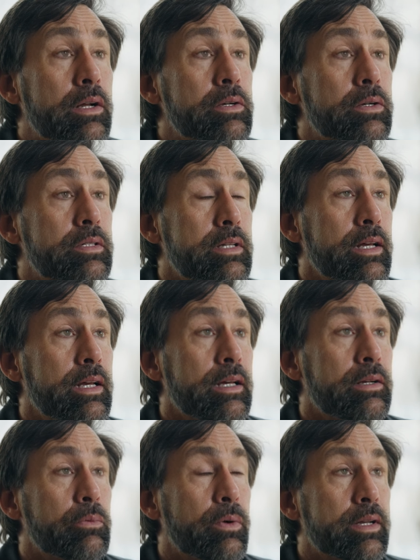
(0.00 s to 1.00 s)

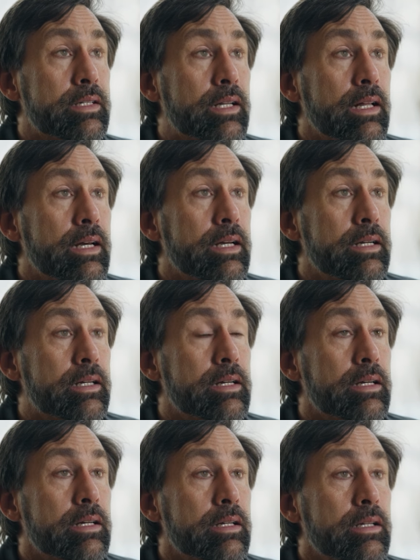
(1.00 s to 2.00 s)
understand what it's like
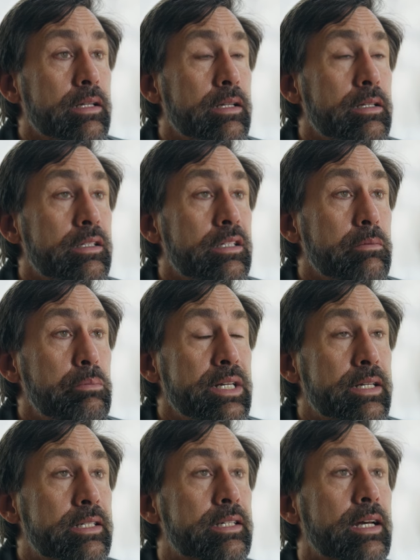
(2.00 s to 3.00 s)
to be
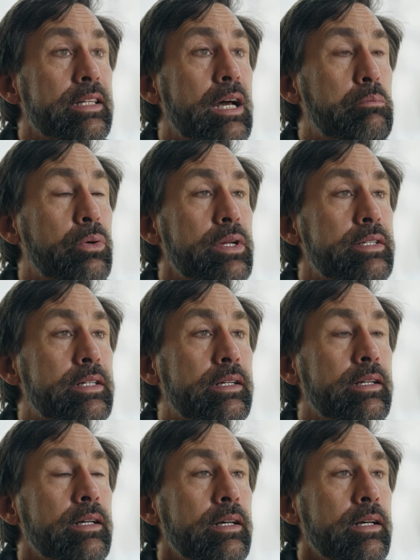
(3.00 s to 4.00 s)
inside that prison
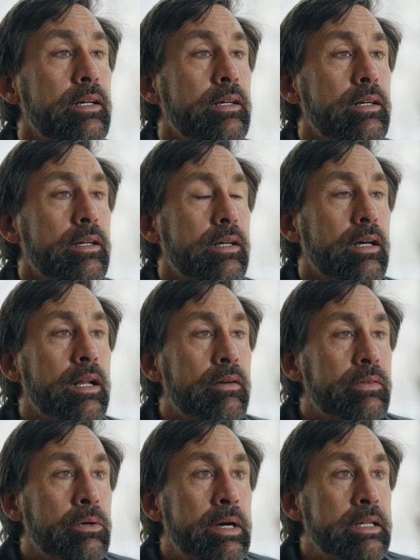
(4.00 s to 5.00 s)
and
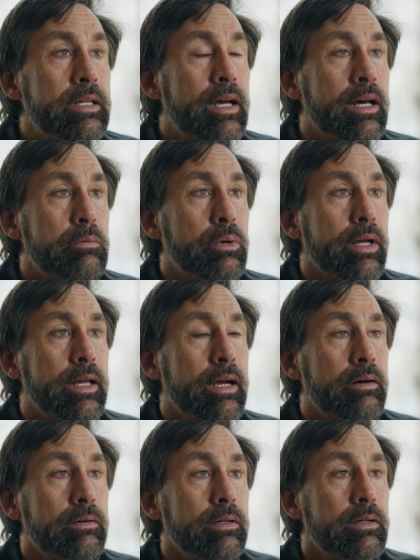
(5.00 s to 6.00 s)
have no idea how to break
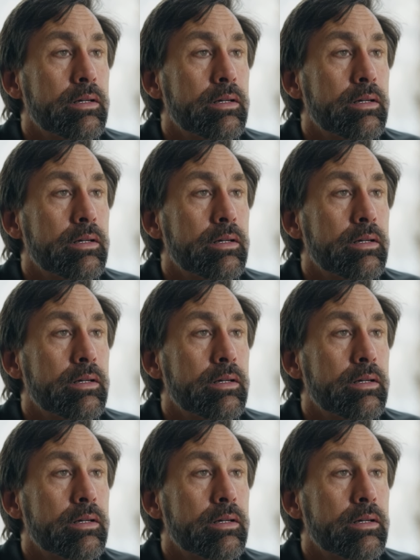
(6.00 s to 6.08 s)
out.